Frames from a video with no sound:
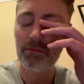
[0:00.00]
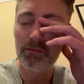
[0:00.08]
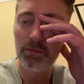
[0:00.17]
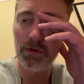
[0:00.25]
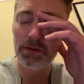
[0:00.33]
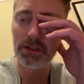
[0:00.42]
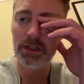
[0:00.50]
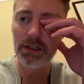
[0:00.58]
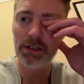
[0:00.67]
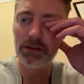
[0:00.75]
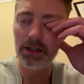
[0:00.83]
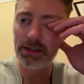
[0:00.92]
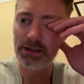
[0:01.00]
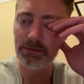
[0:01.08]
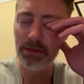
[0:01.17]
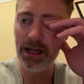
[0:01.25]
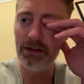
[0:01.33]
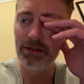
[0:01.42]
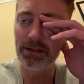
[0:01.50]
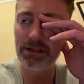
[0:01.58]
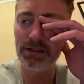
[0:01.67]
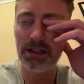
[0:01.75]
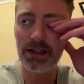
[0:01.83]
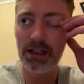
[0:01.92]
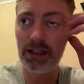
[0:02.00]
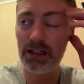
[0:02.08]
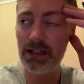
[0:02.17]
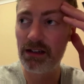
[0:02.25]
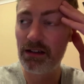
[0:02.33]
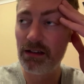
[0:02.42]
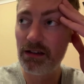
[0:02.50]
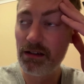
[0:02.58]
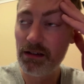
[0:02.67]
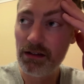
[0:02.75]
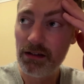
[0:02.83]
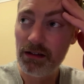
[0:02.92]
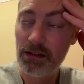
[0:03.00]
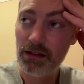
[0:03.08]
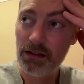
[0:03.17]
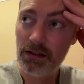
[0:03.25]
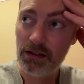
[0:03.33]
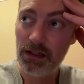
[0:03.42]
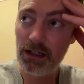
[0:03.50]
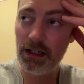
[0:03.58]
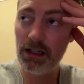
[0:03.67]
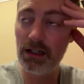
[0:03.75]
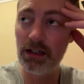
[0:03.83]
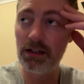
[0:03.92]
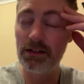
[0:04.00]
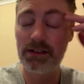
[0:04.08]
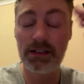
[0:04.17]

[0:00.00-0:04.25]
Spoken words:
what did I do? Had some errands, I think. So